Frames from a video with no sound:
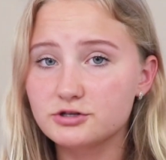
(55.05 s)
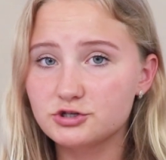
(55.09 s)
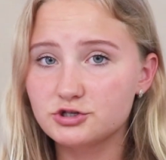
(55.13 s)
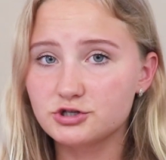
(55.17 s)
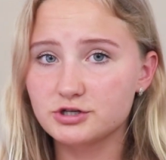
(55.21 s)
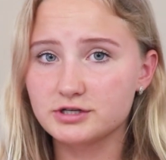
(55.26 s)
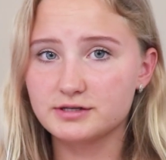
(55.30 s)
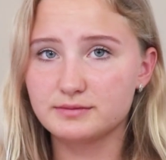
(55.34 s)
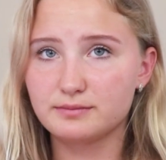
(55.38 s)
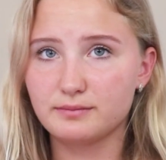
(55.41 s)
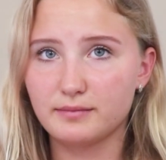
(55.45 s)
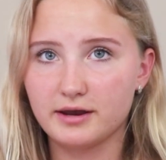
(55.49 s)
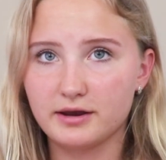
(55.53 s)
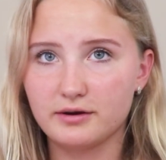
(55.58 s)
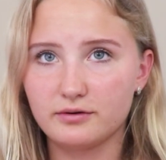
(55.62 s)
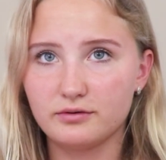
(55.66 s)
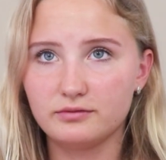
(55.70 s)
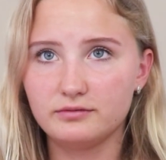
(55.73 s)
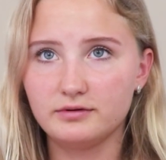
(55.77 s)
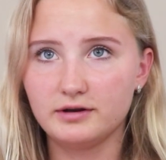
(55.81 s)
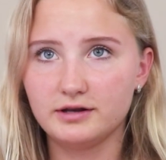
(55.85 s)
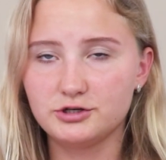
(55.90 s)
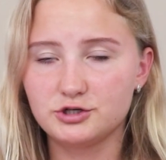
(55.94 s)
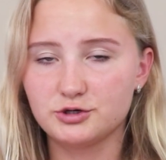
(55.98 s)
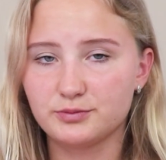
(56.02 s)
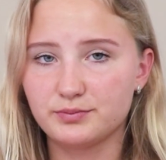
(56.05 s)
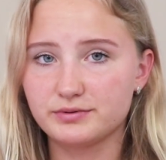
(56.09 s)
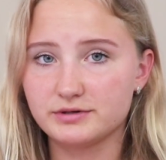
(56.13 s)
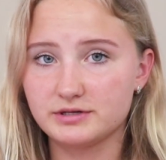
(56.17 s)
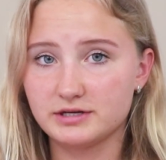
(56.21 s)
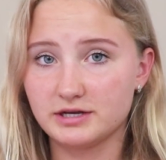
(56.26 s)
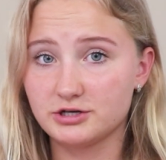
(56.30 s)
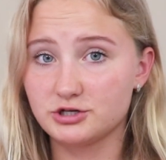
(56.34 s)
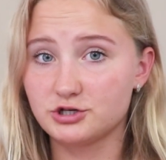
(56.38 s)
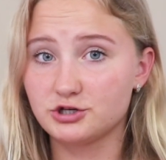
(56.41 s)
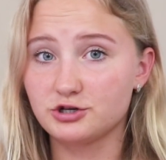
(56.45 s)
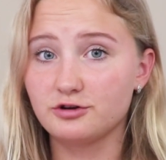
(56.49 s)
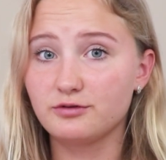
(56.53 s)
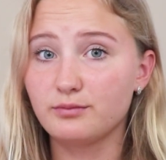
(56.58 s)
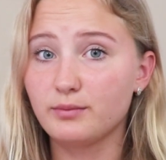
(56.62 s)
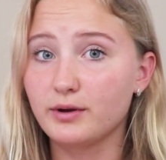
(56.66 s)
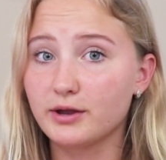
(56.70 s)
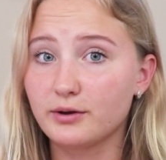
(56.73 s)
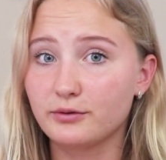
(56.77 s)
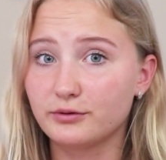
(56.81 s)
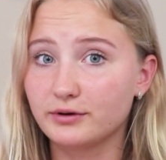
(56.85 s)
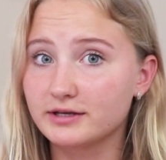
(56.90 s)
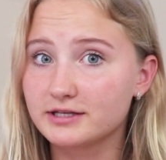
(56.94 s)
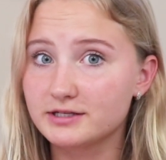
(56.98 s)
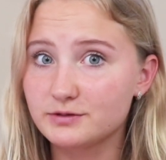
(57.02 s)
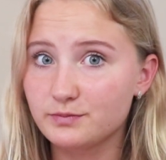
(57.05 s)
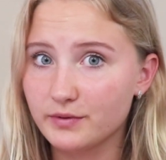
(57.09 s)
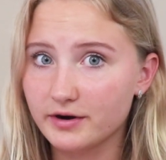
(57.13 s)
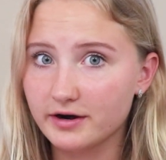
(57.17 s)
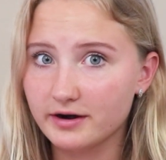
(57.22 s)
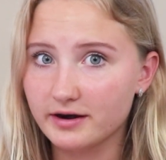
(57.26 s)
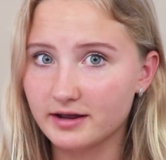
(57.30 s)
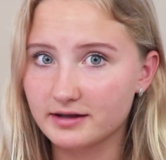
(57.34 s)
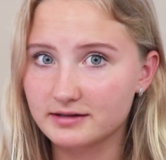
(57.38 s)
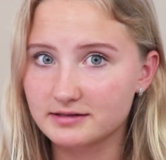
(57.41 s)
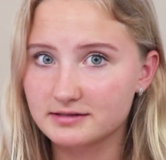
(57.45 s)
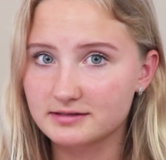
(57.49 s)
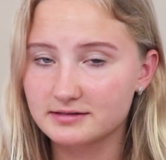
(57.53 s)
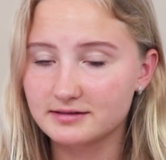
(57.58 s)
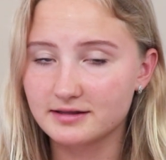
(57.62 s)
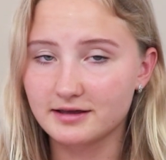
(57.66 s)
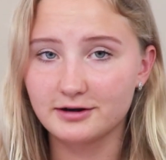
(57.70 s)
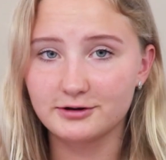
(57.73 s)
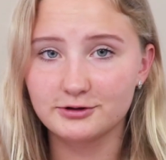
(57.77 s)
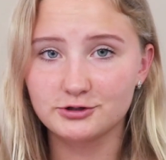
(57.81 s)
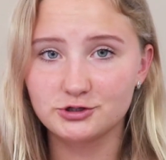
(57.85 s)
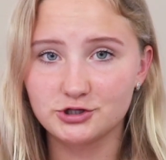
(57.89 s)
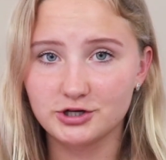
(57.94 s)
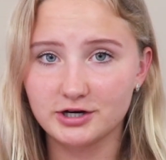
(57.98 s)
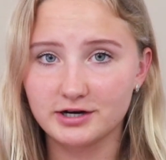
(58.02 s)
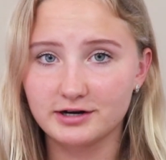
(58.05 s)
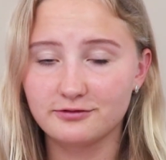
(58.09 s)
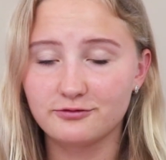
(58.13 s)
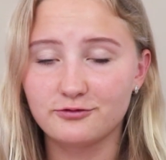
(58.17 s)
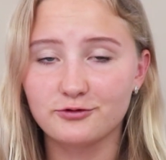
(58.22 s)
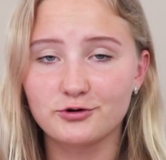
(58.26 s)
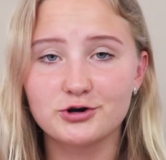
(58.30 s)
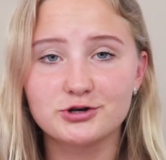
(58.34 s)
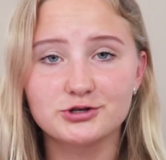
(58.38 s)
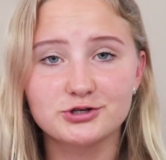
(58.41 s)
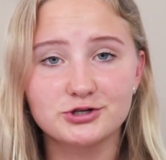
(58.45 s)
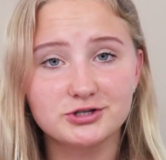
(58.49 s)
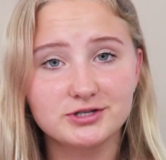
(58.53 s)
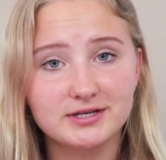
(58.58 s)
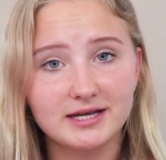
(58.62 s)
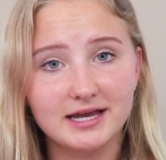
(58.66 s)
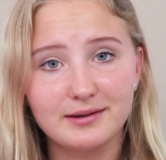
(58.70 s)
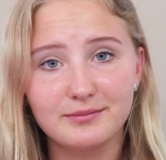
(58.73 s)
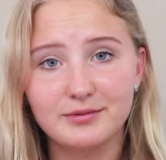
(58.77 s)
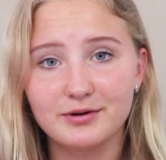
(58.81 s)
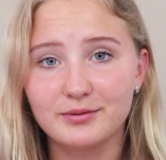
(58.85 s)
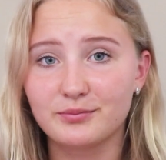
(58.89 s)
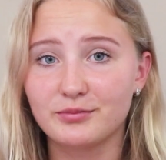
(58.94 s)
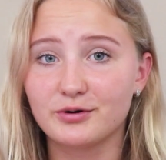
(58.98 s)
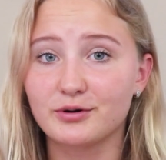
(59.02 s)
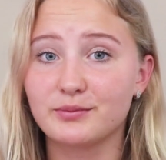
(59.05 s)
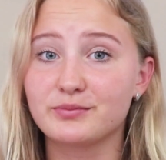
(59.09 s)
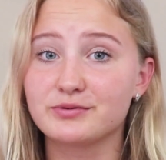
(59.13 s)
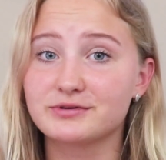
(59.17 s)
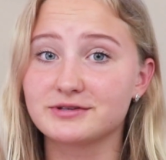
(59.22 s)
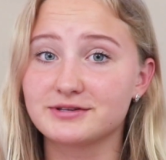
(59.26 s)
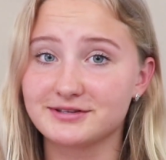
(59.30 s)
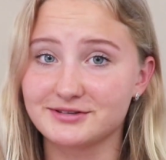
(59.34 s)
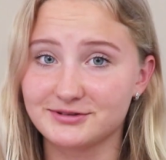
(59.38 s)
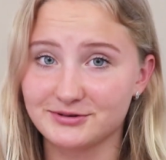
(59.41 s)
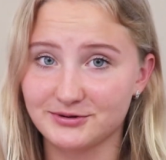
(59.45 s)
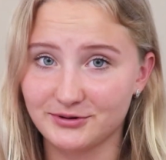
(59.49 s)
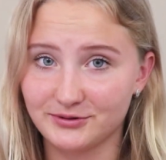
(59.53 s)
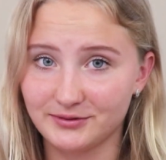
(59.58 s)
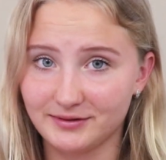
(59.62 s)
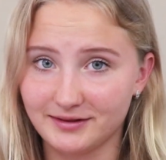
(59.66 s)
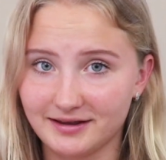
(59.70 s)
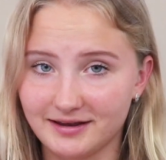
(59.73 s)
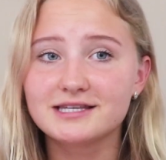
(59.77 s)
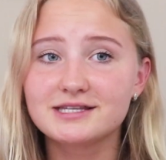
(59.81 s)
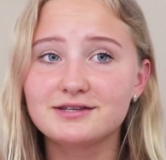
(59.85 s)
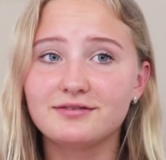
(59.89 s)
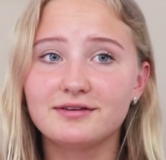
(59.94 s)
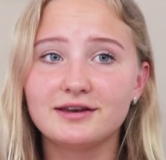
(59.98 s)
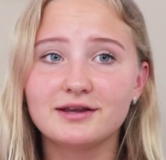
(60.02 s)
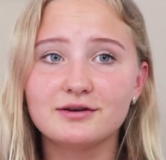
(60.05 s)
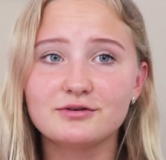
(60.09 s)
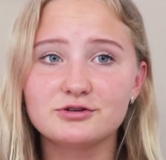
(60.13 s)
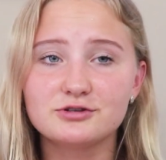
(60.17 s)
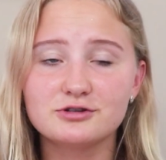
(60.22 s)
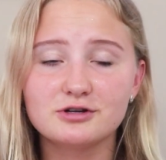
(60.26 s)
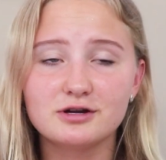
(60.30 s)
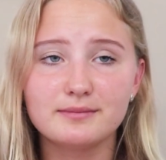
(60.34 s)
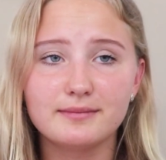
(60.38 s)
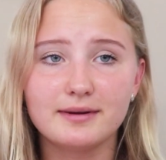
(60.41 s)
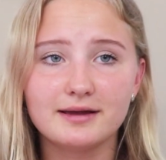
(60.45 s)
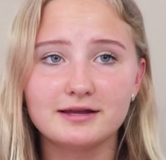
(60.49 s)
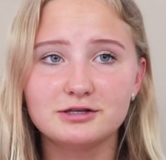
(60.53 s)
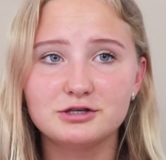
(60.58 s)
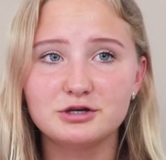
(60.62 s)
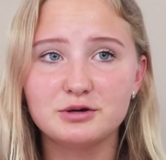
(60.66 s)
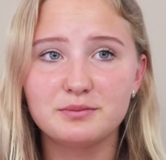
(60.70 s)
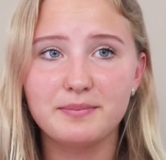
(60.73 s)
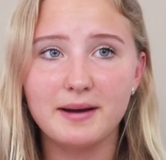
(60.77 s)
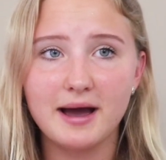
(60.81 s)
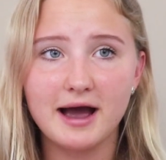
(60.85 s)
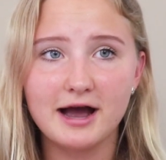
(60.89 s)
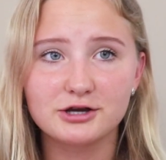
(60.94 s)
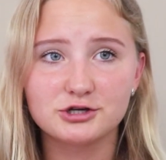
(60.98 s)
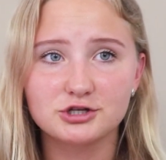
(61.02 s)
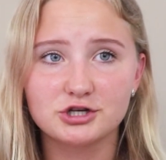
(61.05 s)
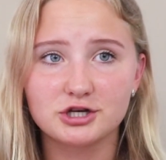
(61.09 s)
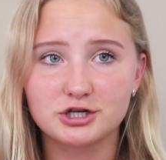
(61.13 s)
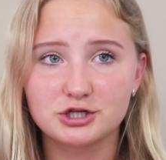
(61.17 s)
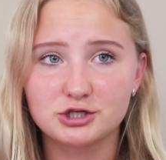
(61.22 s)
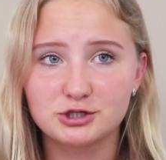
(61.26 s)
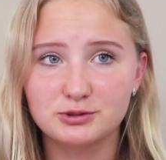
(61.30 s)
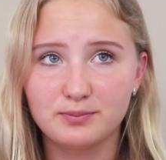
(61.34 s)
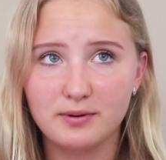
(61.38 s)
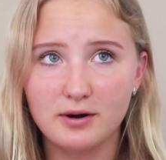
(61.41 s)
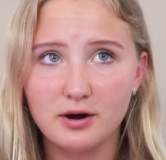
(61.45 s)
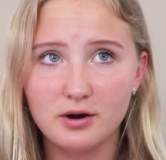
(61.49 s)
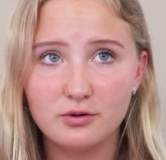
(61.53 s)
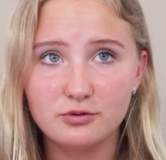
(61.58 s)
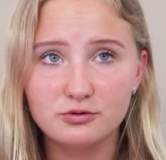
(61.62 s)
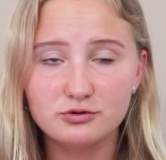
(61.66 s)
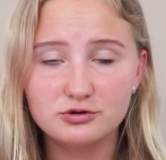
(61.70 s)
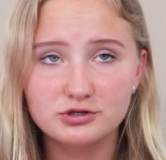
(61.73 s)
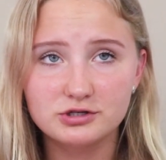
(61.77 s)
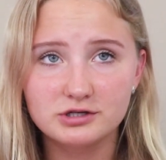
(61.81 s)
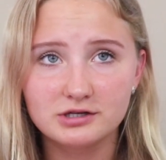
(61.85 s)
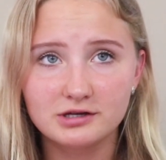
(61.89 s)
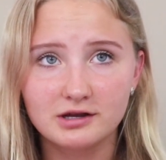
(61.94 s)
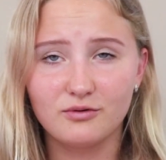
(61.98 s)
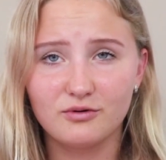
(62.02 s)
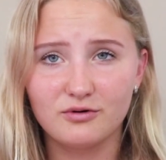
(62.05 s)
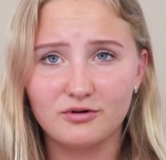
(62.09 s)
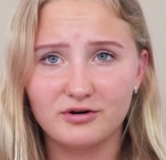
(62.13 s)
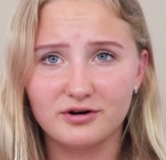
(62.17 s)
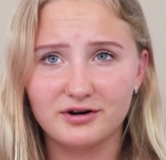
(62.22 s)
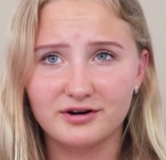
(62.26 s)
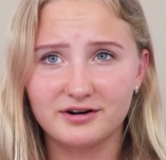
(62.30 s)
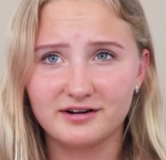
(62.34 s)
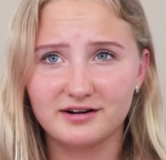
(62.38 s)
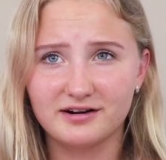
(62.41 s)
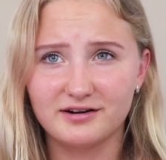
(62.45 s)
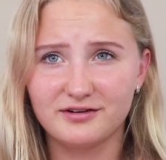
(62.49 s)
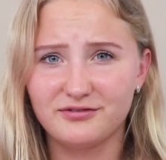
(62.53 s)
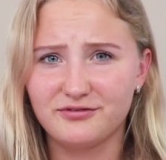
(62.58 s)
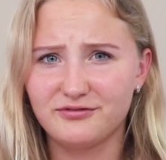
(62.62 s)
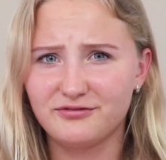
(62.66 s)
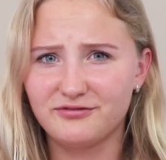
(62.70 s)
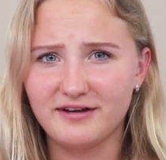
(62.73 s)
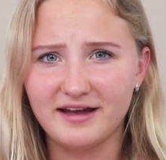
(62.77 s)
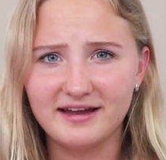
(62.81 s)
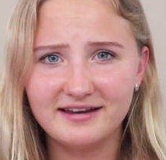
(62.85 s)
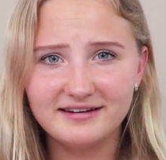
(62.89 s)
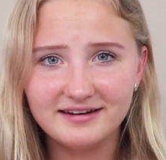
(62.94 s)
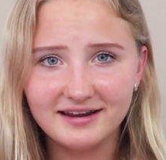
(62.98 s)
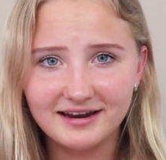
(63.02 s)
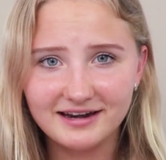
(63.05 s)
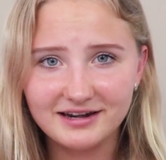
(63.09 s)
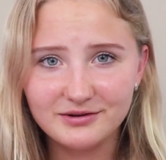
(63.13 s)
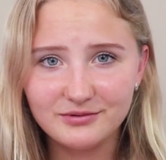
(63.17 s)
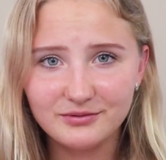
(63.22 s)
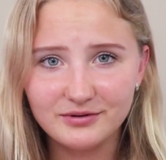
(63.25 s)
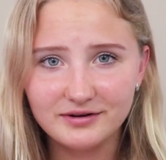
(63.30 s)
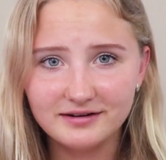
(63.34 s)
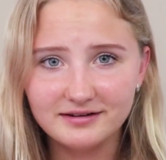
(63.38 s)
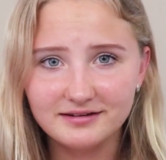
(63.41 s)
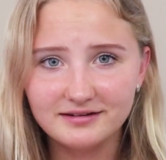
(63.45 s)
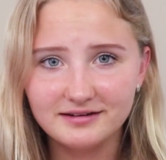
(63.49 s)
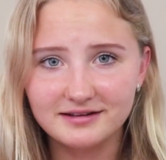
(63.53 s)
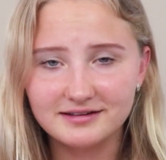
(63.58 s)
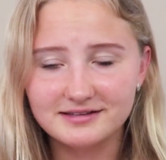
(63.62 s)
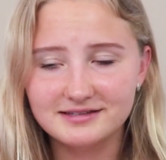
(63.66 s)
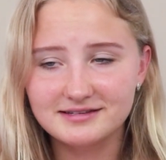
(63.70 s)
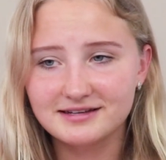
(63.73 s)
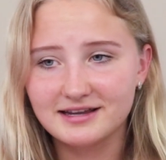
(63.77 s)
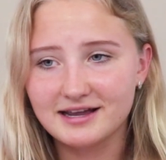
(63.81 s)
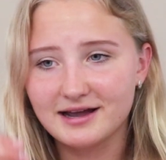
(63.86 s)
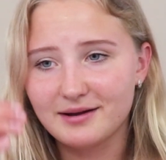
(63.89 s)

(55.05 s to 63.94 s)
is just my own interpretation of my own experience that is shared for entertainment purposes only. This video is not meant to bash, expose, or offend anyone. It's